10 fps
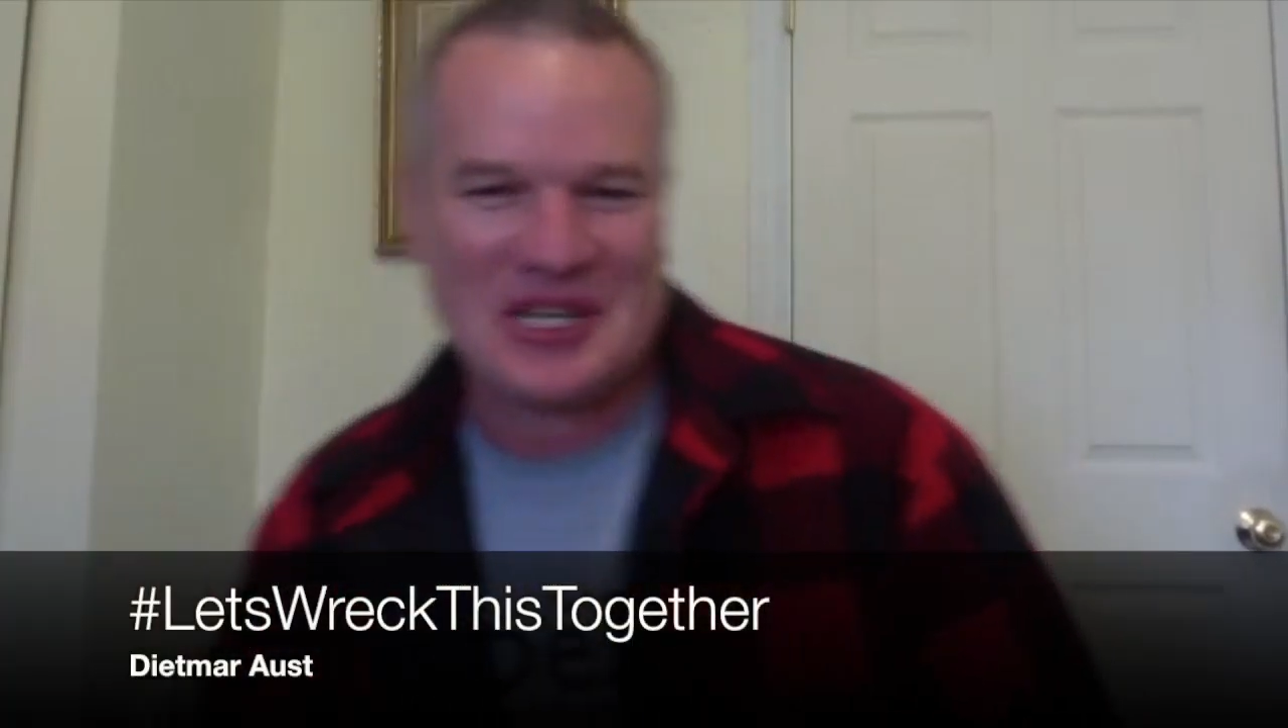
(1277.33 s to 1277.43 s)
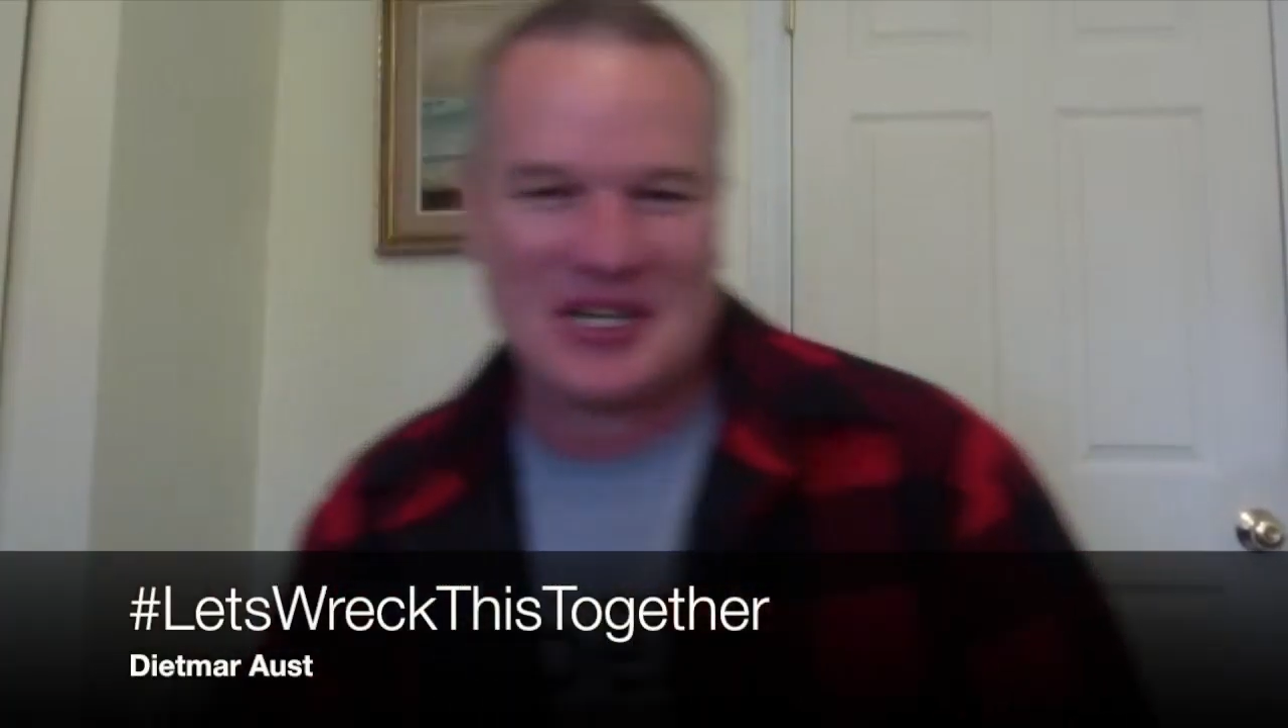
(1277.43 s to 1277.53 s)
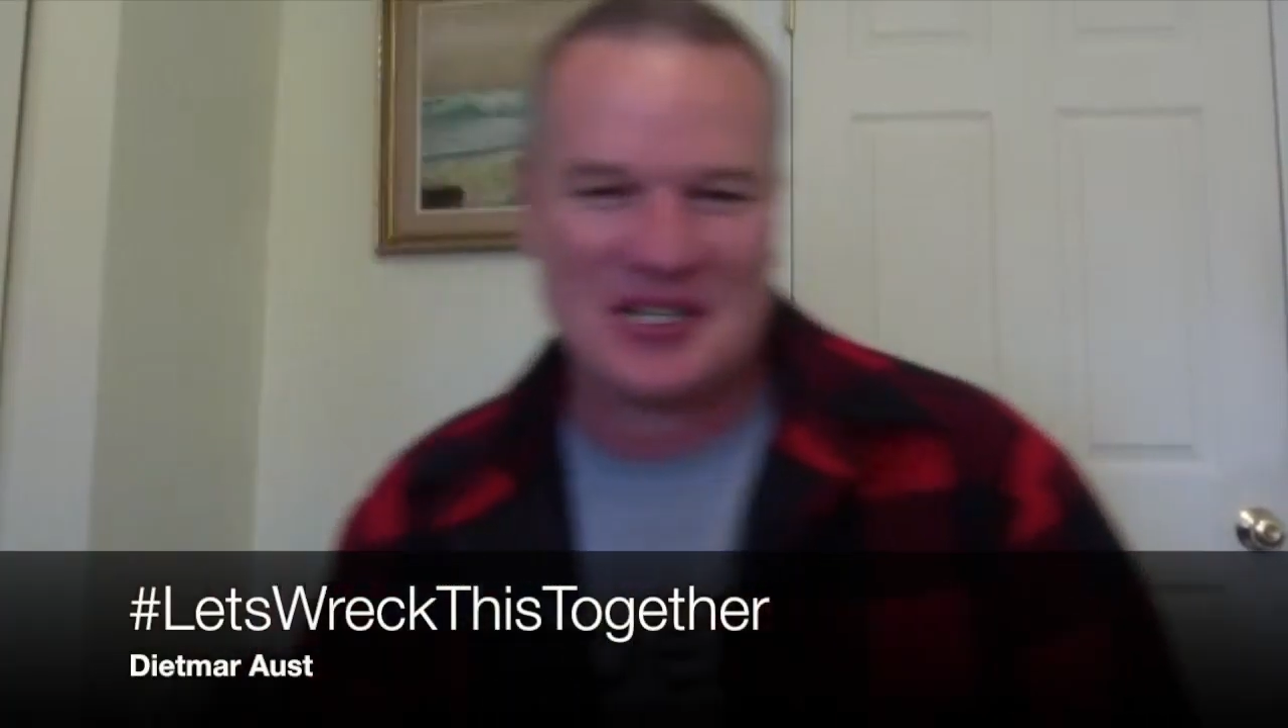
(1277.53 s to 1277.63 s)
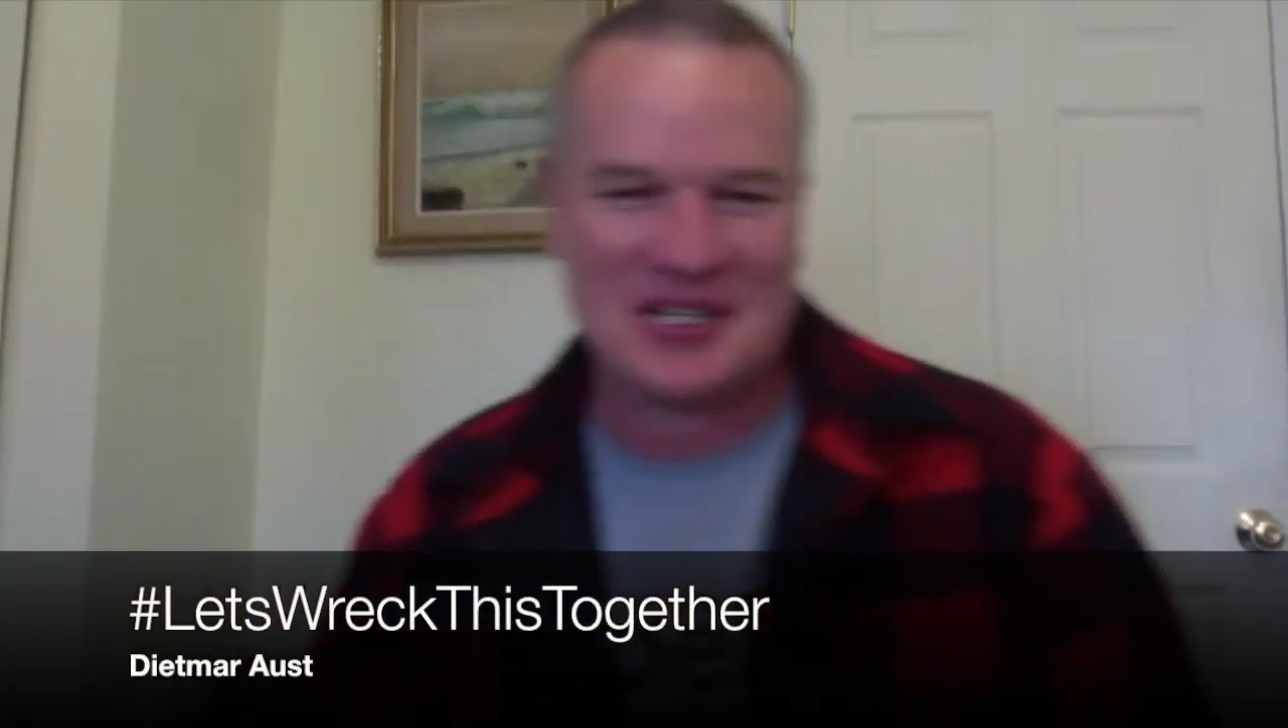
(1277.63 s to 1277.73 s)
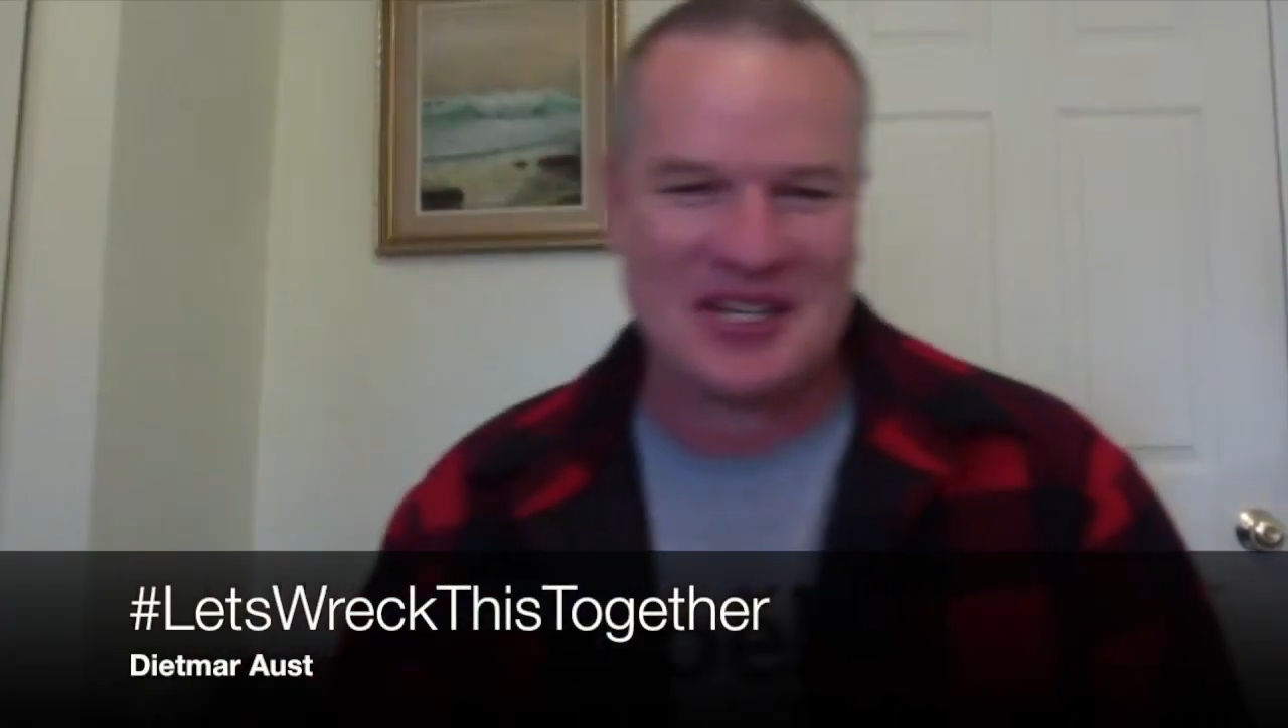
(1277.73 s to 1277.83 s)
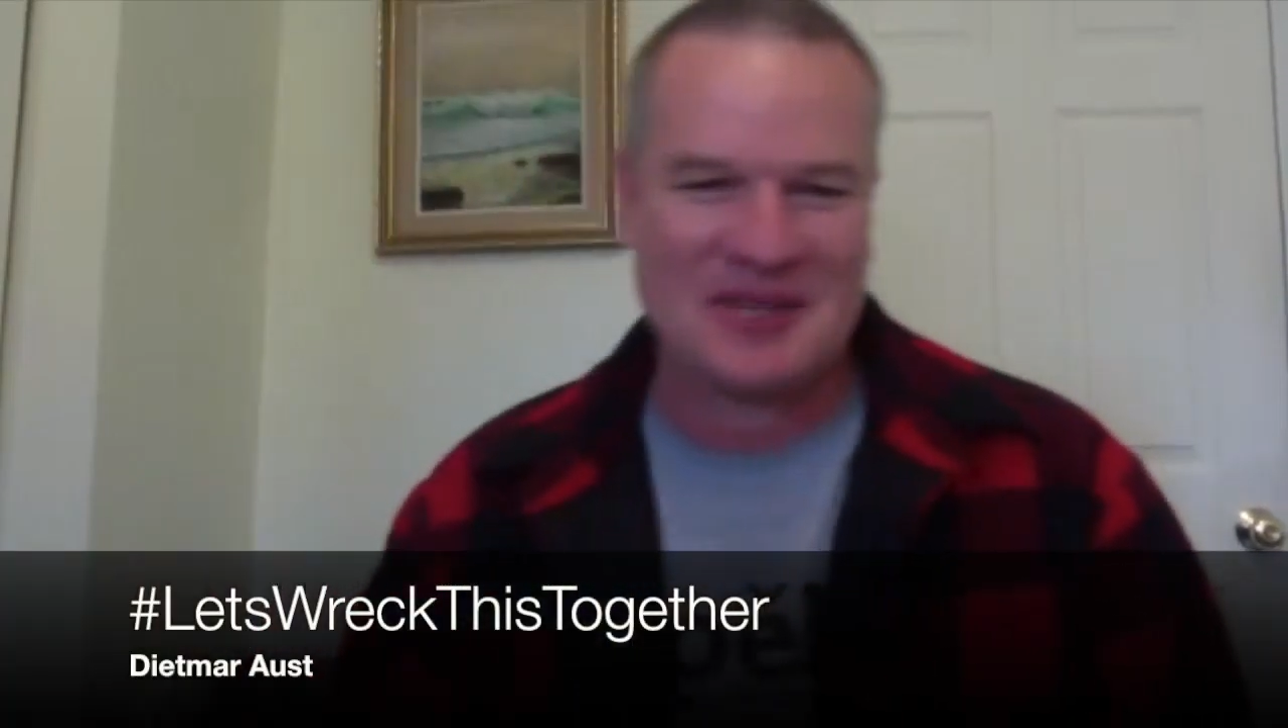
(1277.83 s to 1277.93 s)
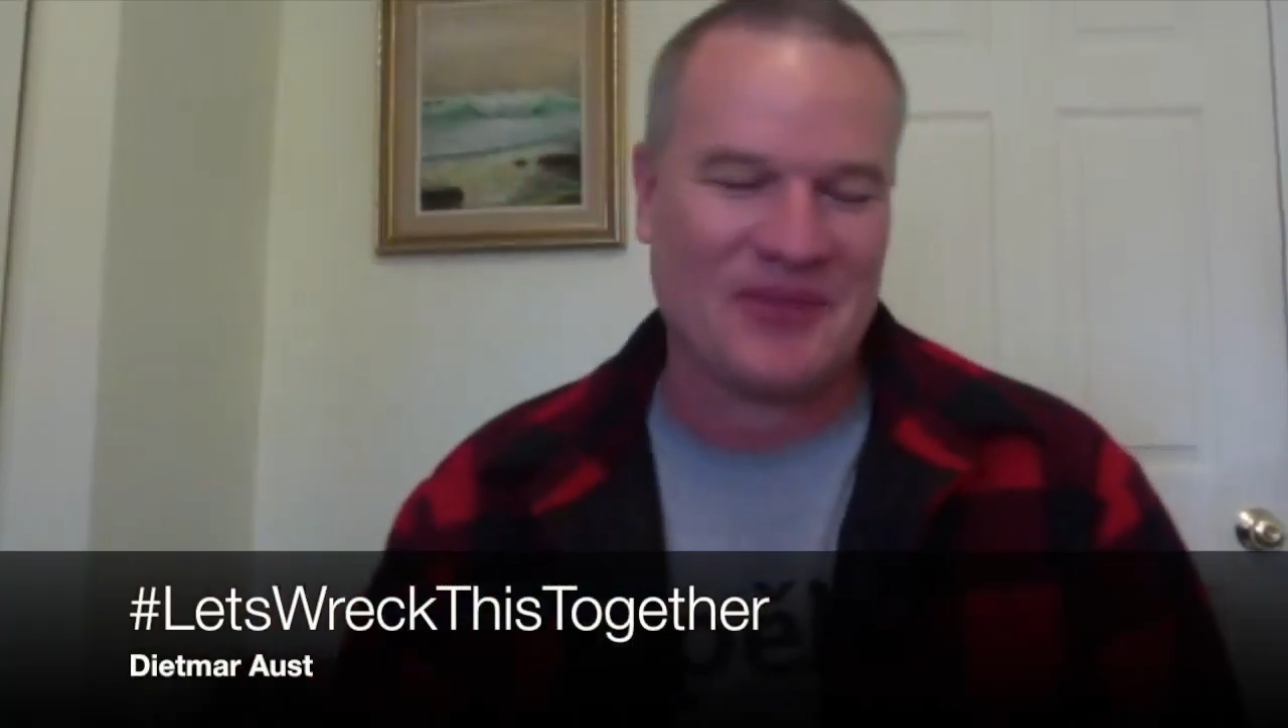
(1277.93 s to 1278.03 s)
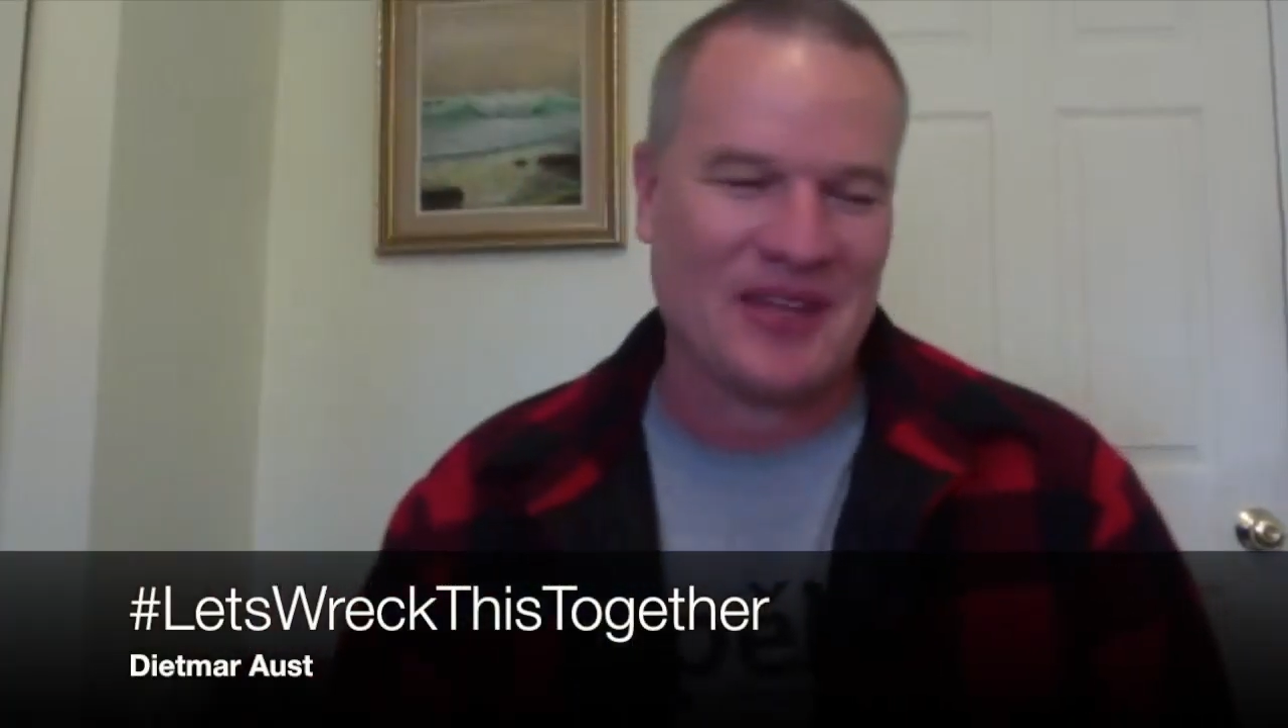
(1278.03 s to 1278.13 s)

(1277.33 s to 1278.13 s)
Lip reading: gears here.